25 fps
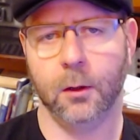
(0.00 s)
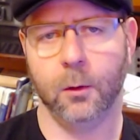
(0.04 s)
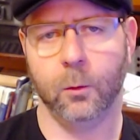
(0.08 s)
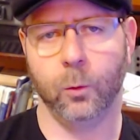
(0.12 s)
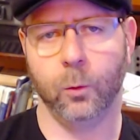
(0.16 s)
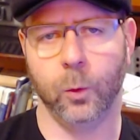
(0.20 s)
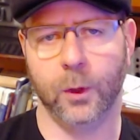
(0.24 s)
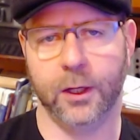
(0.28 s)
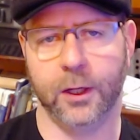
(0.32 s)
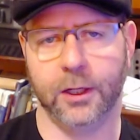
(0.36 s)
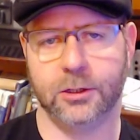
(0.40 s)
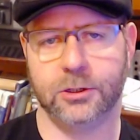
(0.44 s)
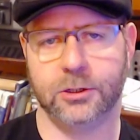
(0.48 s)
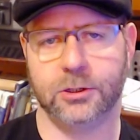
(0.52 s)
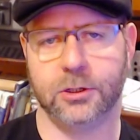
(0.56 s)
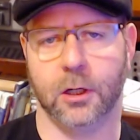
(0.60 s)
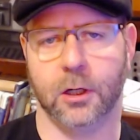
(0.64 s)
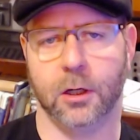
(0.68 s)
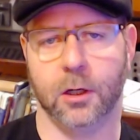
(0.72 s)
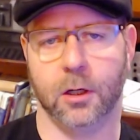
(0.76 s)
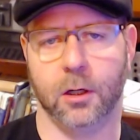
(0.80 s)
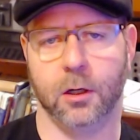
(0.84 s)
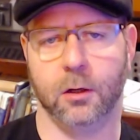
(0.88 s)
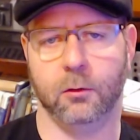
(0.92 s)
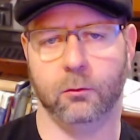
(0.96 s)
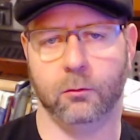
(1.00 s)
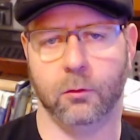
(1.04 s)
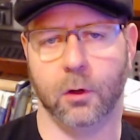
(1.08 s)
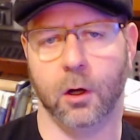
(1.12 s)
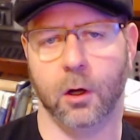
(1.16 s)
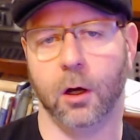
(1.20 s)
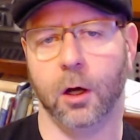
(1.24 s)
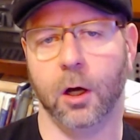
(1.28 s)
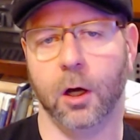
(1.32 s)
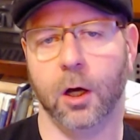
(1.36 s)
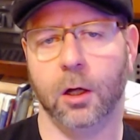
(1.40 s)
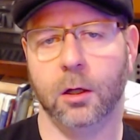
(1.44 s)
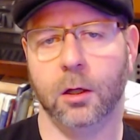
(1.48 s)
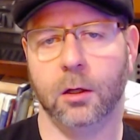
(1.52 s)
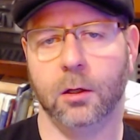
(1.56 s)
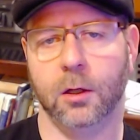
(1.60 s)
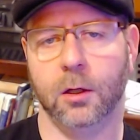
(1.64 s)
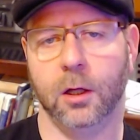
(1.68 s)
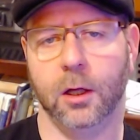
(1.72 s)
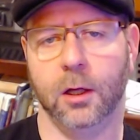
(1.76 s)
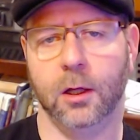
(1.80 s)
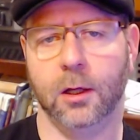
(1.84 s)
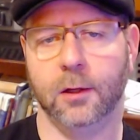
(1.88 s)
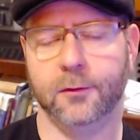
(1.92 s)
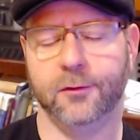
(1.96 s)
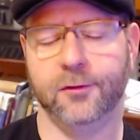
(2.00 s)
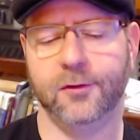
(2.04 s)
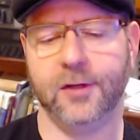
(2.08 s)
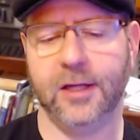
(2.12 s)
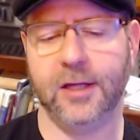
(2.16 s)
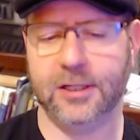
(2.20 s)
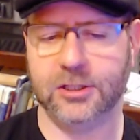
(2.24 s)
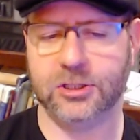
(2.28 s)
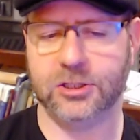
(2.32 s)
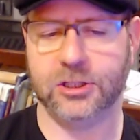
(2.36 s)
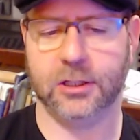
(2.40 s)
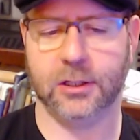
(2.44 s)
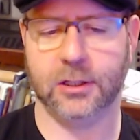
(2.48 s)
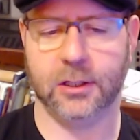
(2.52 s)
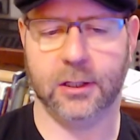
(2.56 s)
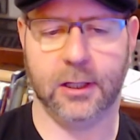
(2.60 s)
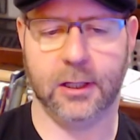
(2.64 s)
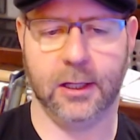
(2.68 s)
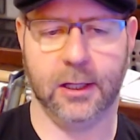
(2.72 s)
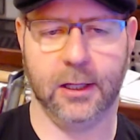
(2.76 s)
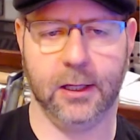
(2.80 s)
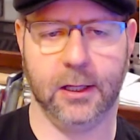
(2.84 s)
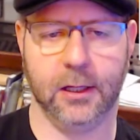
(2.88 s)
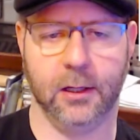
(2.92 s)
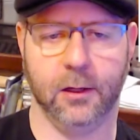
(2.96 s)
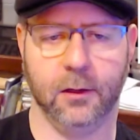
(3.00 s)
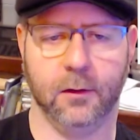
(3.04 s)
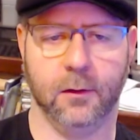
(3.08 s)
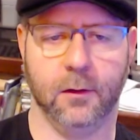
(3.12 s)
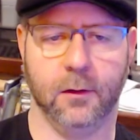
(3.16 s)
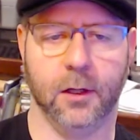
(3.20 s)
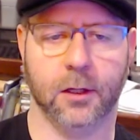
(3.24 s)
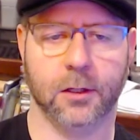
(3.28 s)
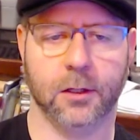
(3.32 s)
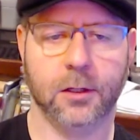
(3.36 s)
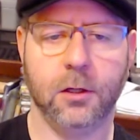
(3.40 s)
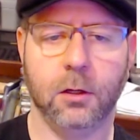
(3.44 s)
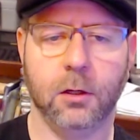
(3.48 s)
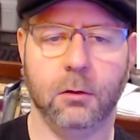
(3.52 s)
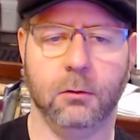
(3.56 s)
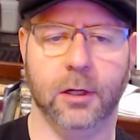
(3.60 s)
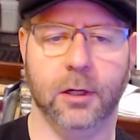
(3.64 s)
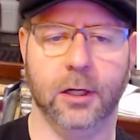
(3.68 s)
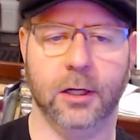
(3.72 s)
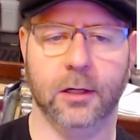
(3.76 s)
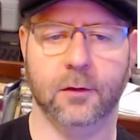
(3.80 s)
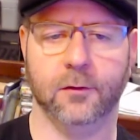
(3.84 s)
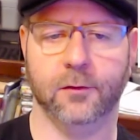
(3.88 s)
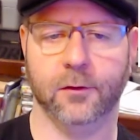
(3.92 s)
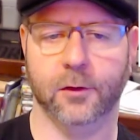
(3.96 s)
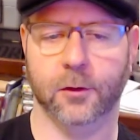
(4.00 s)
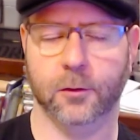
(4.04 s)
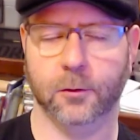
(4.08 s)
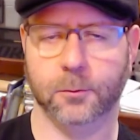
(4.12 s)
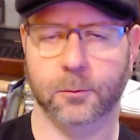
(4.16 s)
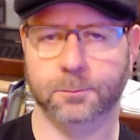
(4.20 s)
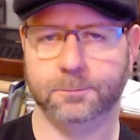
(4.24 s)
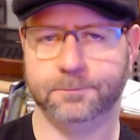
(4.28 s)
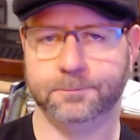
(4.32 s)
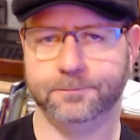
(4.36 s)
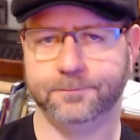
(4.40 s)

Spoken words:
which are raw, staging, and a curated zone.